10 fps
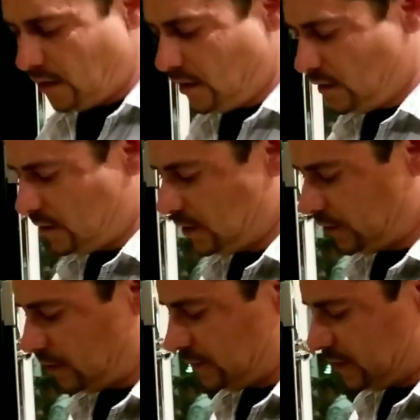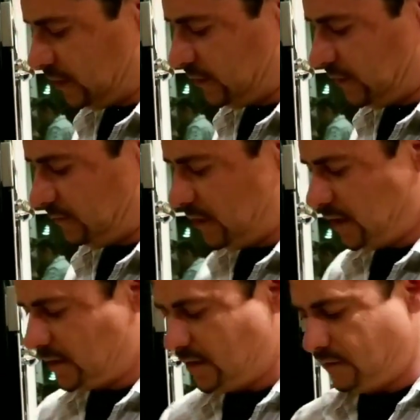And you cook those into the
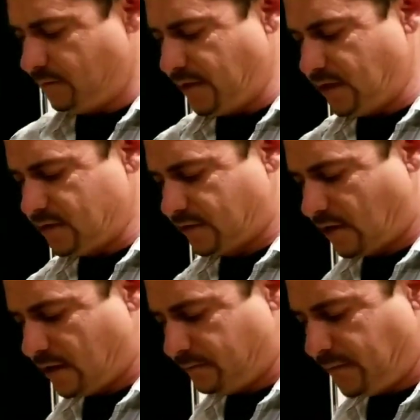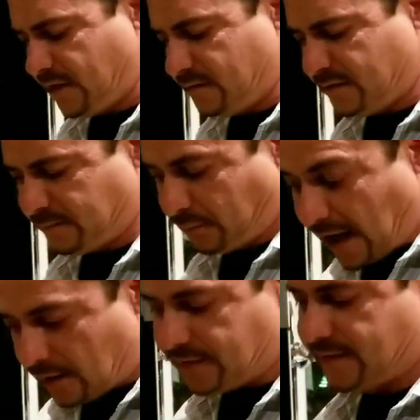mix, and bean
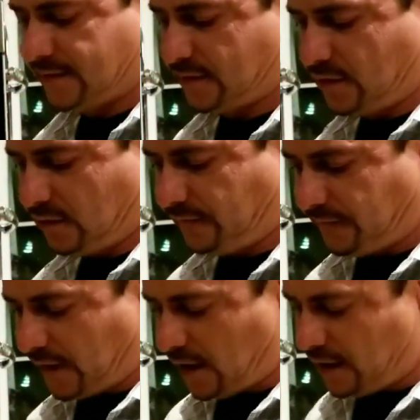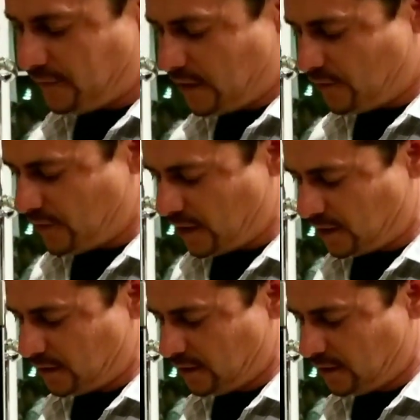sprouts cook very quick.